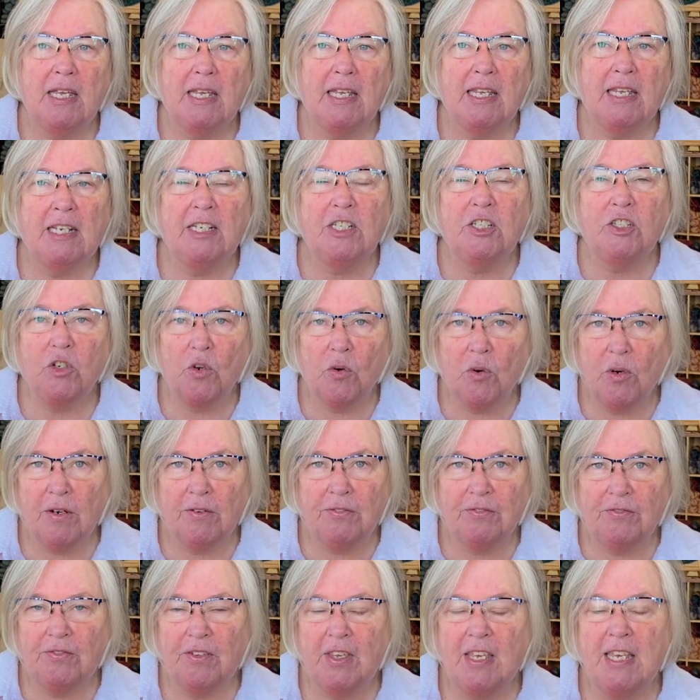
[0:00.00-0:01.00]
indoor
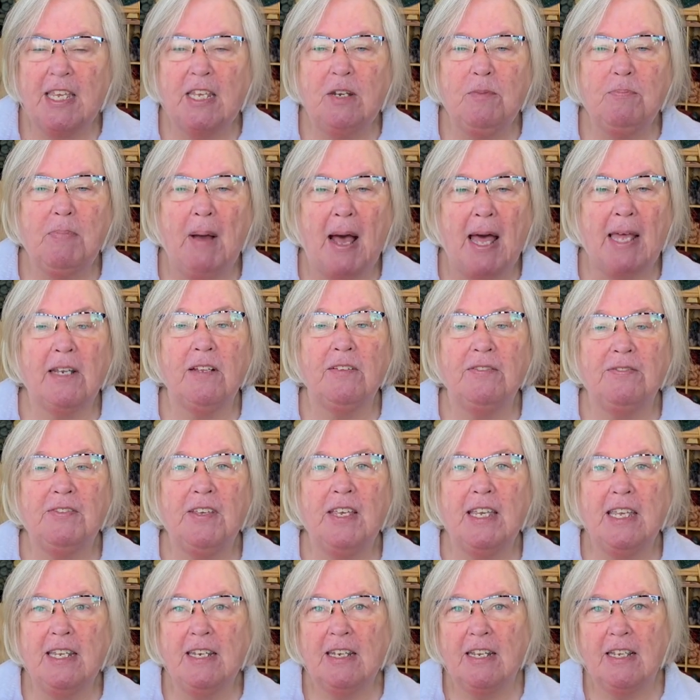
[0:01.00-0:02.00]
feed, bottle
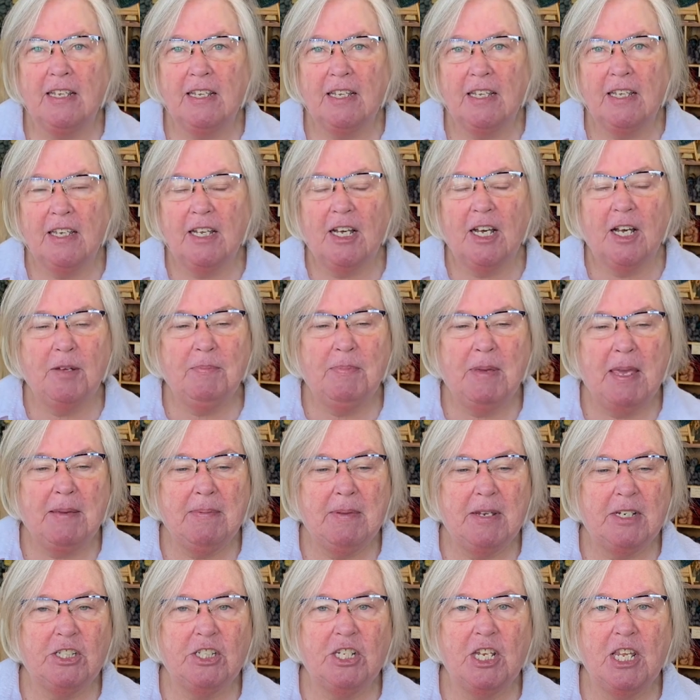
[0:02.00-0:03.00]
feed a
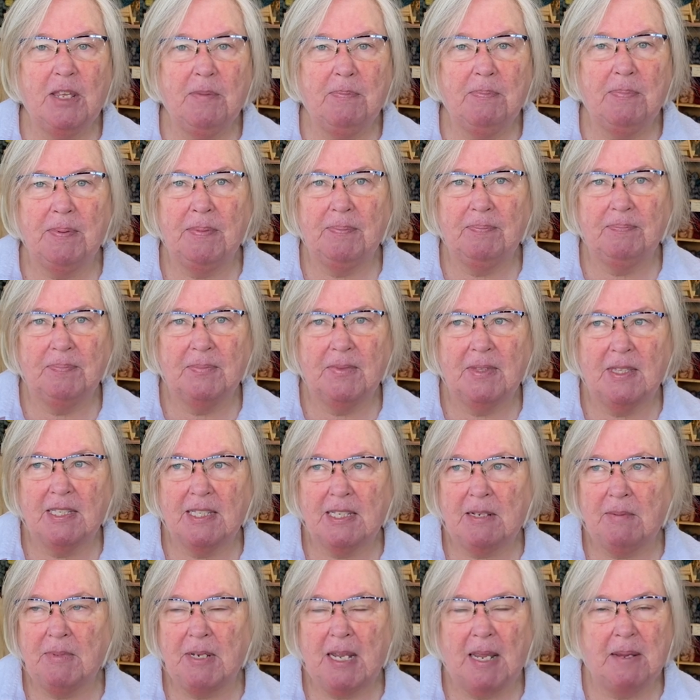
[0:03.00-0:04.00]
baby sheep.
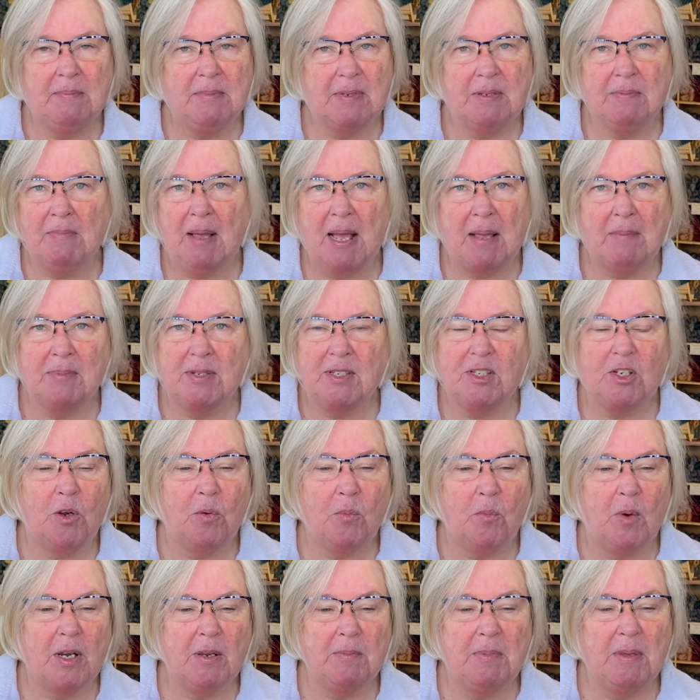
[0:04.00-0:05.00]
Sometimes moms
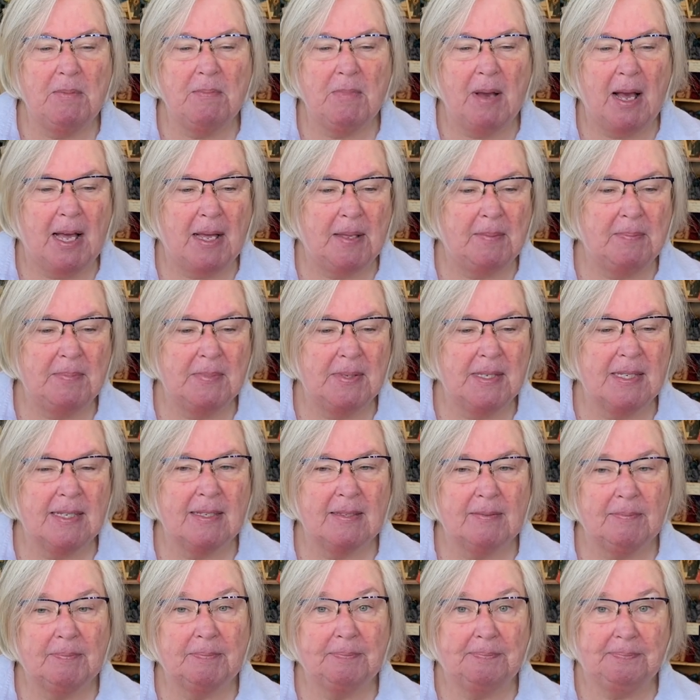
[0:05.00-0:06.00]
don't want to be
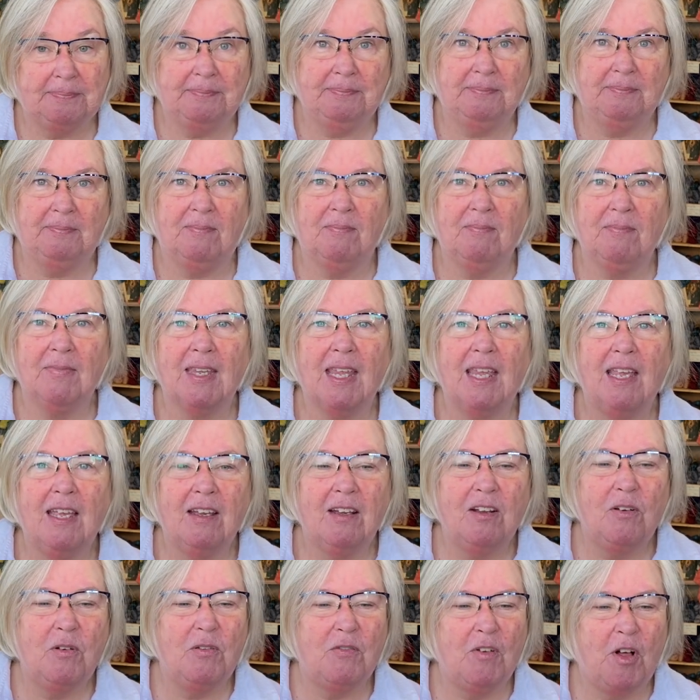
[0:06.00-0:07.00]
moms.
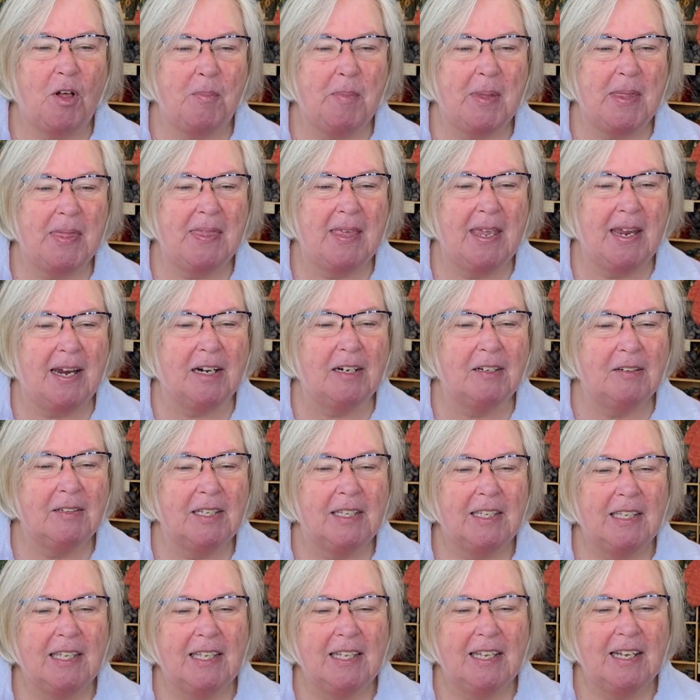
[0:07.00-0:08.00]
We've all been there.
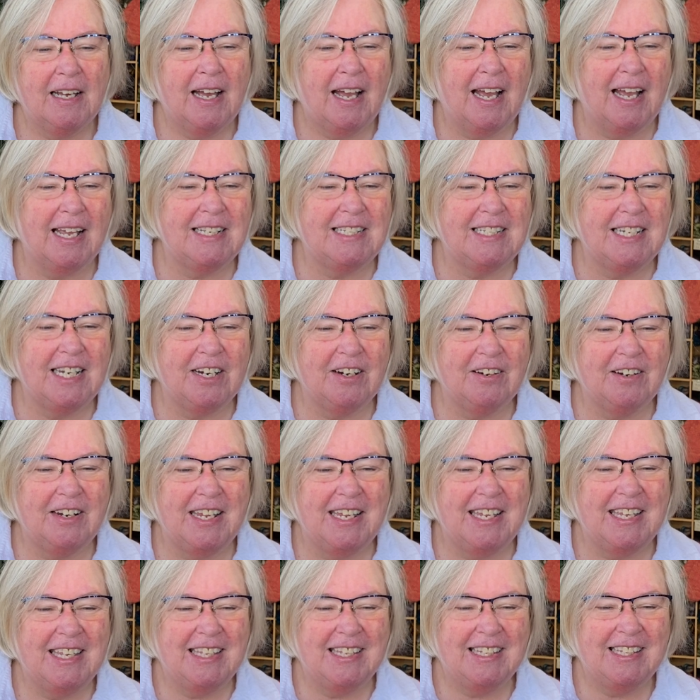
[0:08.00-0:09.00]
Hi,
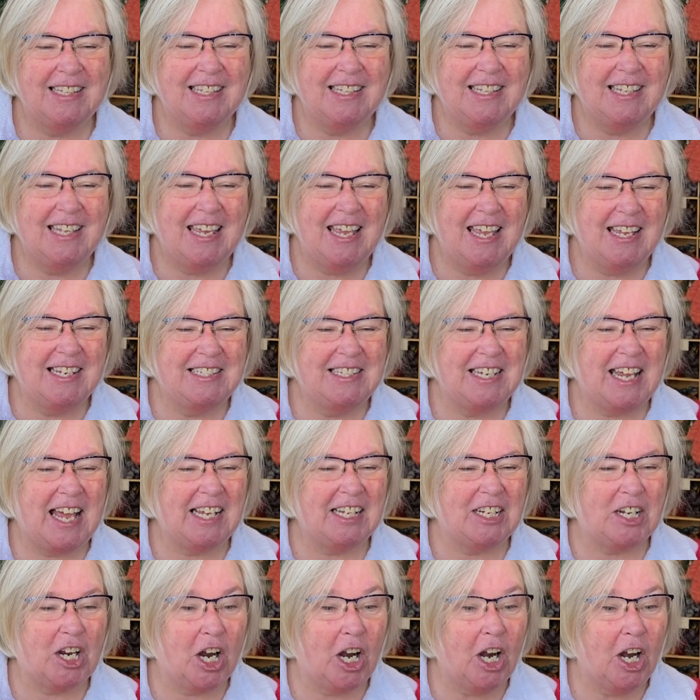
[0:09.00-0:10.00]
Terry. Hey,
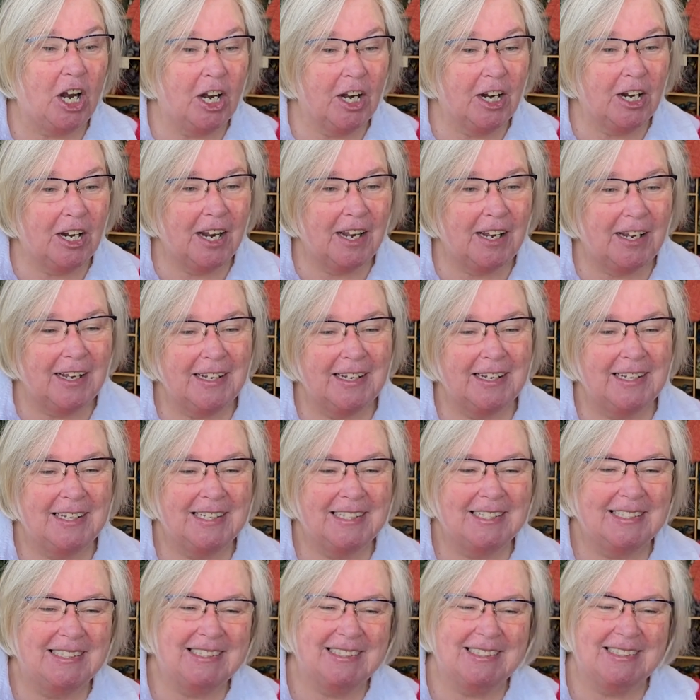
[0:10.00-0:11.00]
Decker.
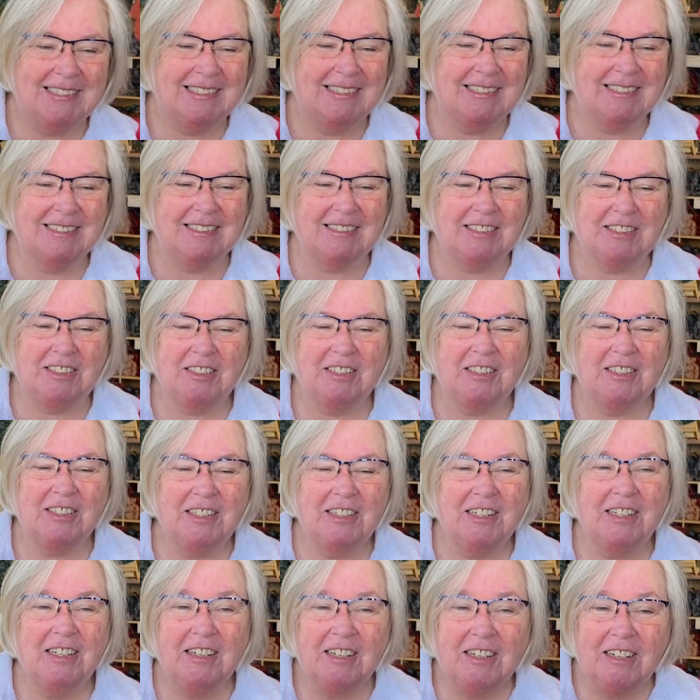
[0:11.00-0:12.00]

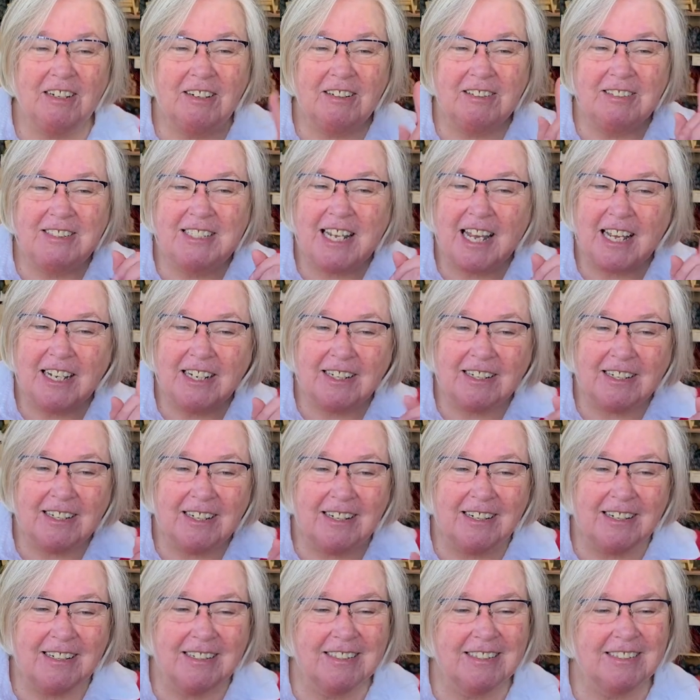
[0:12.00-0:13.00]

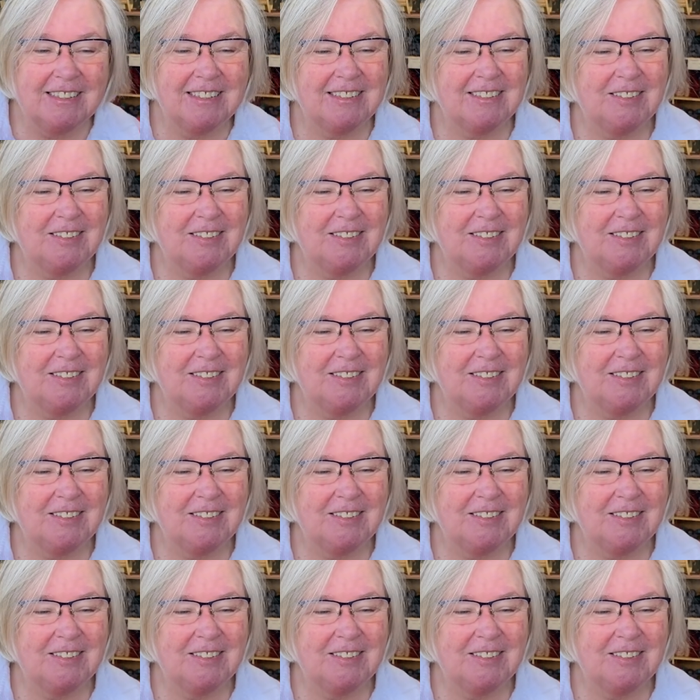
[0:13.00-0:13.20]
Decker.